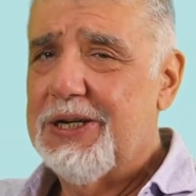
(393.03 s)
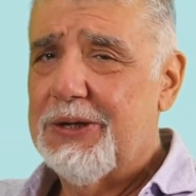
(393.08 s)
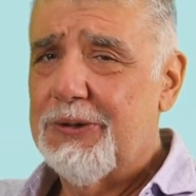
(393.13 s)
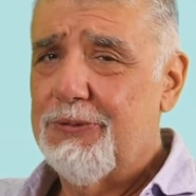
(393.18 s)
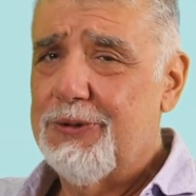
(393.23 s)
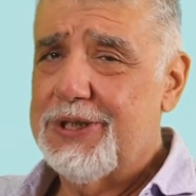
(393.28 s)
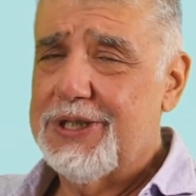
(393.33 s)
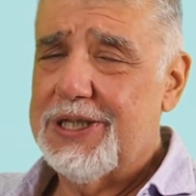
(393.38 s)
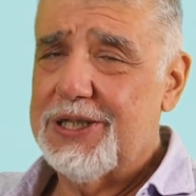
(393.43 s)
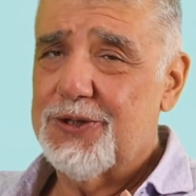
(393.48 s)

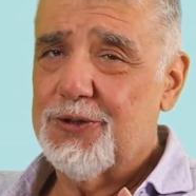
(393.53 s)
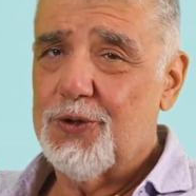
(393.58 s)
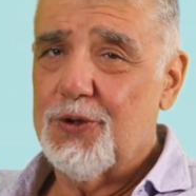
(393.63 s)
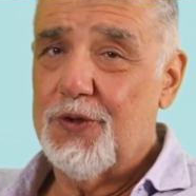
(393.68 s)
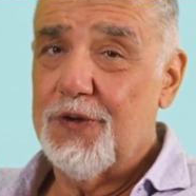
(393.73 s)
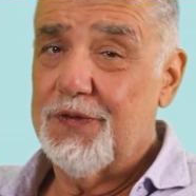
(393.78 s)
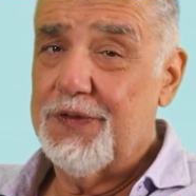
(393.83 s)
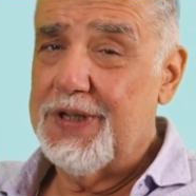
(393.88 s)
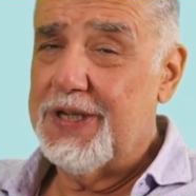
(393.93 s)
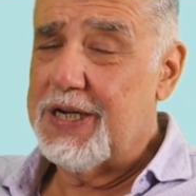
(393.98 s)
which has sort
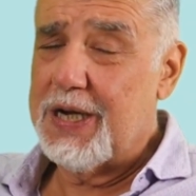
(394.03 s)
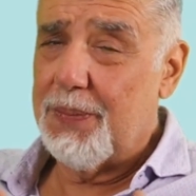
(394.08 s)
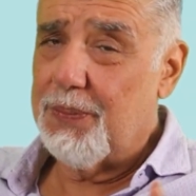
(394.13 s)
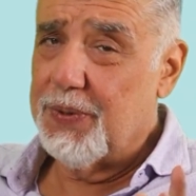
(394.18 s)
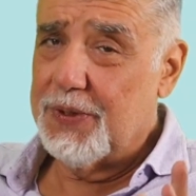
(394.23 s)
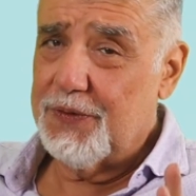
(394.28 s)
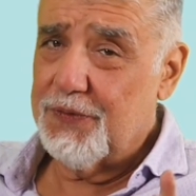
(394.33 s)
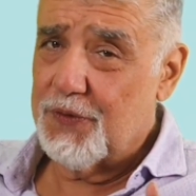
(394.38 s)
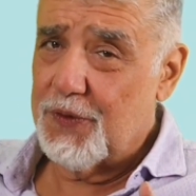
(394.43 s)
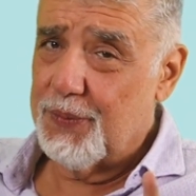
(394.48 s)
of
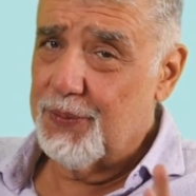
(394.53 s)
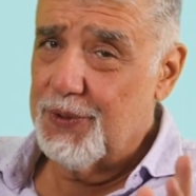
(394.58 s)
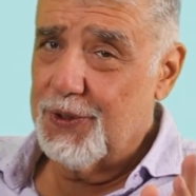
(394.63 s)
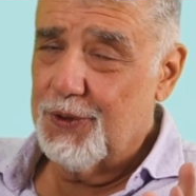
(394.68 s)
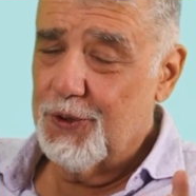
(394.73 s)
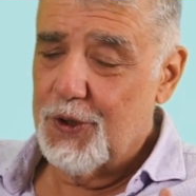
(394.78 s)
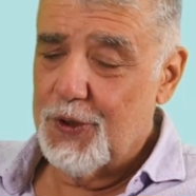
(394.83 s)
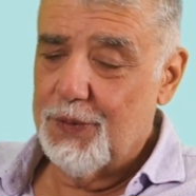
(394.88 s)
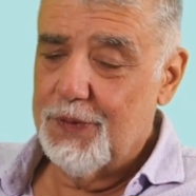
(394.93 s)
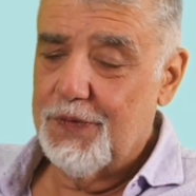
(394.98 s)
decoupled from the
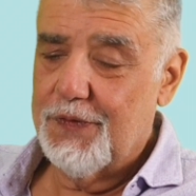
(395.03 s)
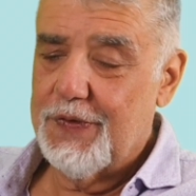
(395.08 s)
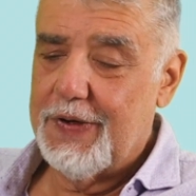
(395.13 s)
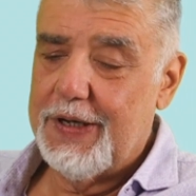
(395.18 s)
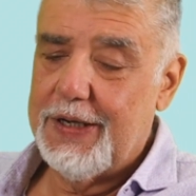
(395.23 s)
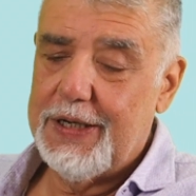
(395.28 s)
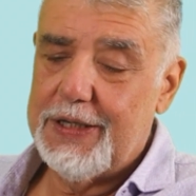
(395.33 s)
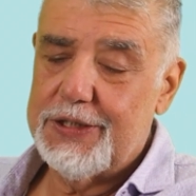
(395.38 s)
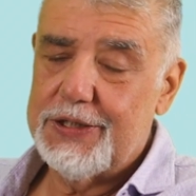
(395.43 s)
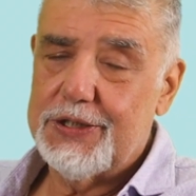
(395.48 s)
global
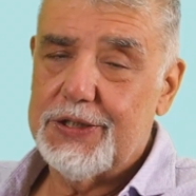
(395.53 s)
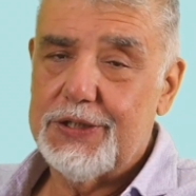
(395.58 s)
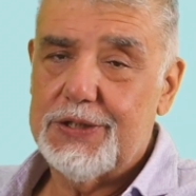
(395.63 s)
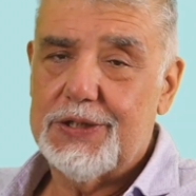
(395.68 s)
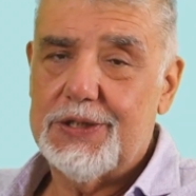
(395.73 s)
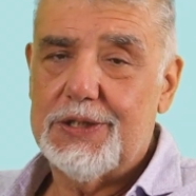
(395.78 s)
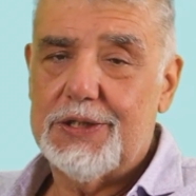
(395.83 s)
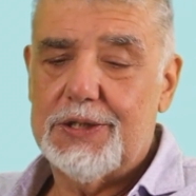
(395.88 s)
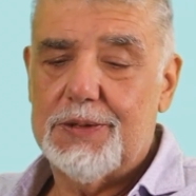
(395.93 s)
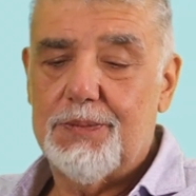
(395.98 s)
financial
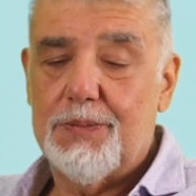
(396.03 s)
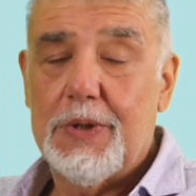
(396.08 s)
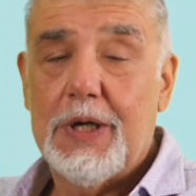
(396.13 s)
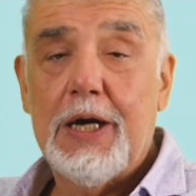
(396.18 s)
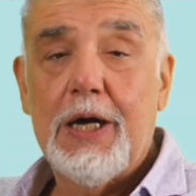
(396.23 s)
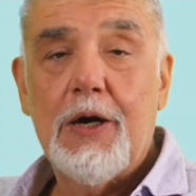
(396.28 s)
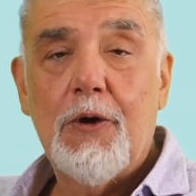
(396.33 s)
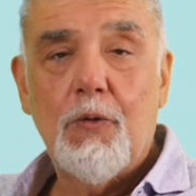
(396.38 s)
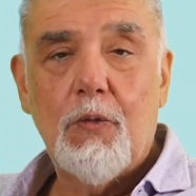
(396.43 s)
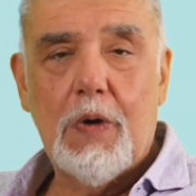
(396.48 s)
system.
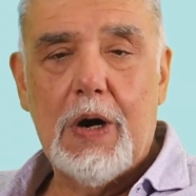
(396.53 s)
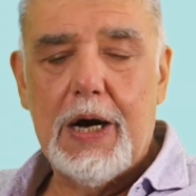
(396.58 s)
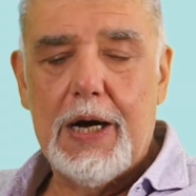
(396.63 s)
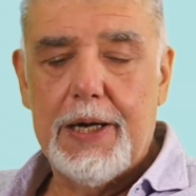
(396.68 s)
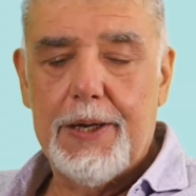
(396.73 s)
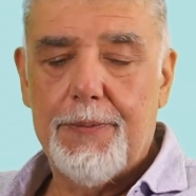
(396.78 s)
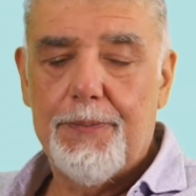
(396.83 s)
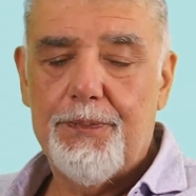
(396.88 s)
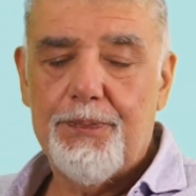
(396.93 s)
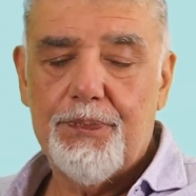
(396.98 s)
Why?